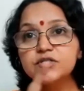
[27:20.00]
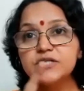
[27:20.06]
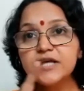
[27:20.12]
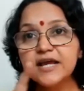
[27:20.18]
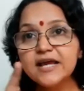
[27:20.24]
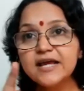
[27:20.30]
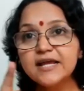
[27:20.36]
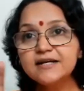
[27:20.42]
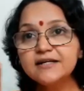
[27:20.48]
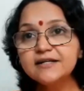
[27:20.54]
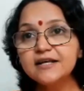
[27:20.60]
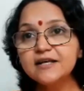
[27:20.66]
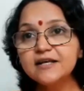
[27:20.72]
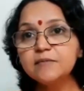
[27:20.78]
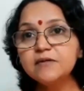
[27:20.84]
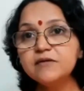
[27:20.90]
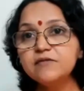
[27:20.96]
chair,
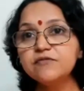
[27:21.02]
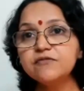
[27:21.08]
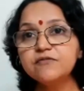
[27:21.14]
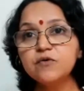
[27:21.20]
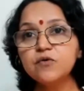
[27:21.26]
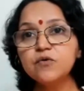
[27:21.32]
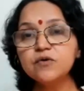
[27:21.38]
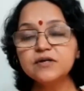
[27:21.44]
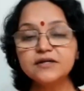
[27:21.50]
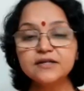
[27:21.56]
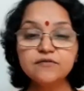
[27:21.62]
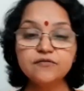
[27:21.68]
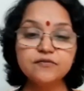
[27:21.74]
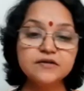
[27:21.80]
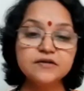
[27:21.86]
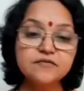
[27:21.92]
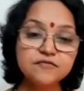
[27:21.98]
table, phone,
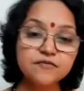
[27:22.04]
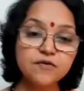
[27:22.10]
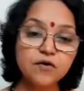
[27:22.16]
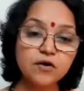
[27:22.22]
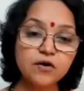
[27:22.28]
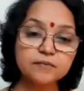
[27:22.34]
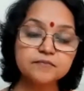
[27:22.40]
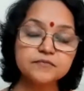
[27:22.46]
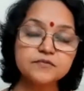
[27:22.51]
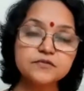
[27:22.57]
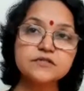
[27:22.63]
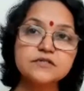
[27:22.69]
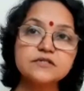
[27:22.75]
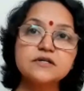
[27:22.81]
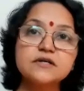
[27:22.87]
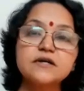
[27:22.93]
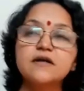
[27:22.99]
different
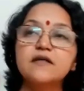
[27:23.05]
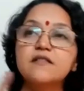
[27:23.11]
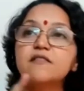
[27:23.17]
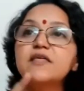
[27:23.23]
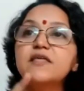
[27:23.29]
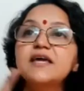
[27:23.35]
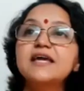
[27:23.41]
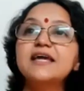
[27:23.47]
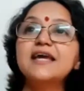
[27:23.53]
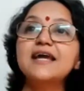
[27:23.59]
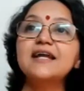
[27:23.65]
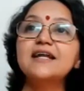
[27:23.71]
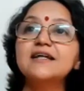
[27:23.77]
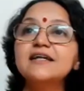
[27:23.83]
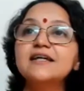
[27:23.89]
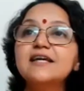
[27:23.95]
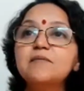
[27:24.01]
forms, they
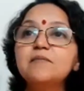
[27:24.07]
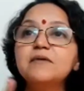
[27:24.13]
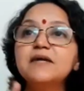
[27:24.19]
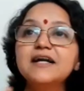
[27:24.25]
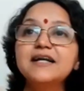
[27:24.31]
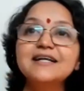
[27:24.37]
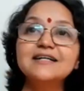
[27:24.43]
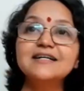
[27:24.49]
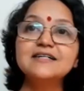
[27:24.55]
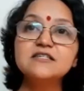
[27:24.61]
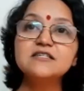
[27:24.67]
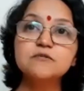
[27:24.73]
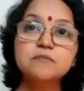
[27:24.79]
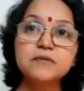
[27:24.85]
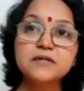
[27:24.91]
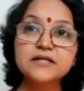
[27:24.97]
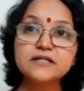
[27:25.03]
keep getting
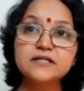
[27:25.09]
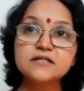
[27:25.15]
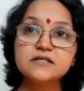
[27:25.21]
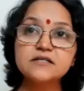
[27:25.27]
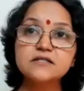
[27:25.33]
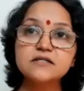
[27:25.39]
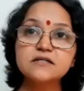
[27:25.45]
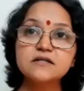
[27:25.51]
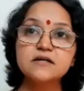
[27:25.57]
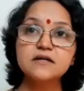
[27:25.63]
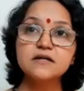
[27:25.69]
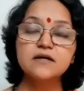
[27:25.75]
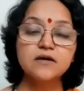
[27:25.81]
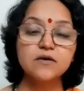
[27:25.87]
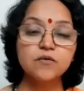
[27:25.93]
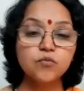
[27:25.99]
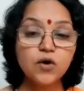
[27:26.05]
displaced.
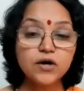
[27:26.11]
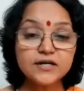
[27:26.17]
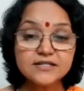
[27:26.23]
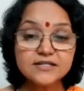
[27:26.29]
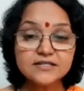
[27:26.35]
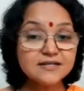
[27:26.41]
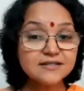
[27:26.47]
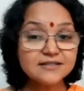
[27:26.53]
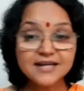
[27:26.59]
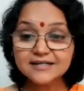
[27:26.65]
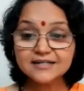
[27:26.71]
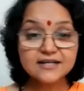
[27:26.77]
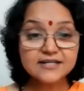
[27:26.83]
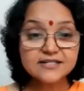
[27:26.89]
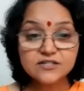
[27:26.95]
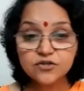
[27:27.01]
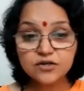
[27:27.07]
What is it that
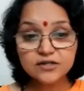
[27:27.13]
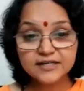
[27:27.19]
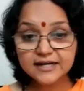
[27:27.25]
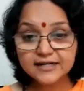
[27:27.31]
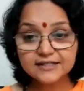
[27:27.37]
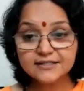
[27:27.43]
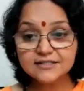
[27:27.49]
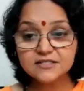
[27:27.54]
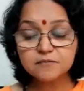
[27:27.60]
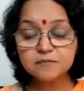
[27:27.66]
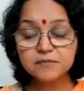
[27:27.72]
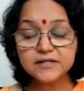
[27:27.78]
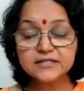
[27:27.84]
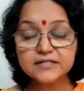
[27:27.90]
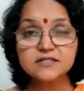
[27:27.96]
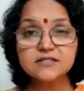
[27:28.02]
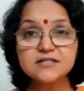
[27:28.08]
does not get
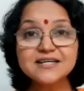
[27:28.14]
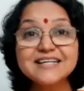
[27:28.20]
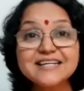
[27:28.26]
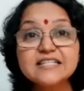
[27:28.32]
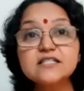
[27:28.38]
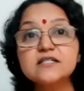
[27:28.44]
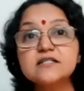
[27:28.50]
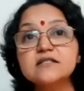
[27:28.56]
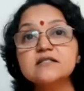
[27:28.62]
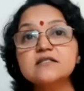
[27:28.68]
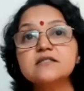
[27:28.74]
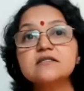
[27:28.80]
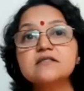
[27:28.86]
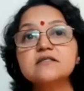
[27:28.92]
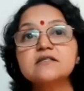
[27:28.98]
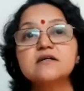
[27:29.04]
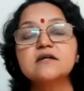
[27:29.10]
displaced?
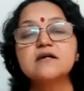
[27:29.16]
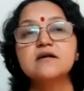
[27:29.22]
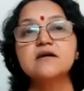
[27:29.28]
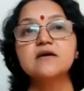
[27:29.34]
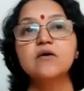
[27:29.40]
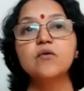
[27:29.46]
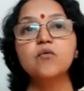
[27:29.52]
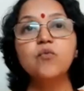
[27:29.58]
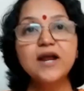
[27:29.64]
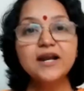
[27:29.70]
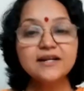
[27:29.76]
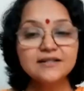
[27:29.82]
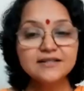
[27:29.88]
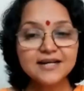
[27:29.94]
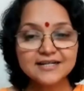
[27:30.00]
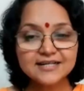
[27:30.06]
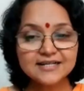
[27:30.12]
Isness. Where
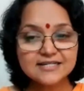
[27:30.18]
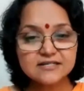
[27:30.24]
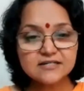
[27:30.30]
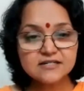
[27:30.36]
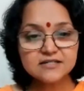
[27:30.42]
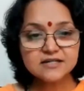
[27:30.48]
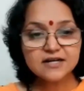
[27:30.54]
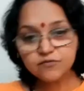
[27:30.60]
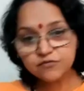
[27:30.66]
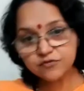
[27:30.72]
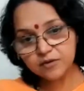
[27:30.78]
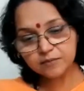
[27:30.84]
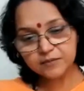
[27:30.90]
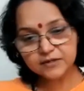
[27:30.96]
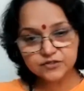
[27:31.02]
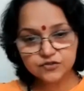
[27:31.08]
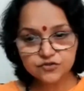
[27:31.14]
did that isness come
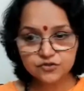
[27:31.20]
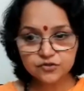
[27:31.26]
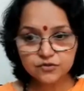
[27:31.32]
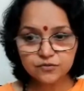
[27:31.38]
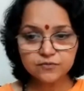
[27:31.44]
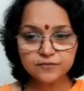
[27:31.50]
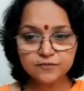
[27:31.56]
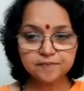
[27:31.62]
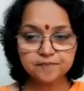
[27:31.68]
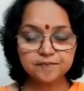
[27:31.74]
from? It's you.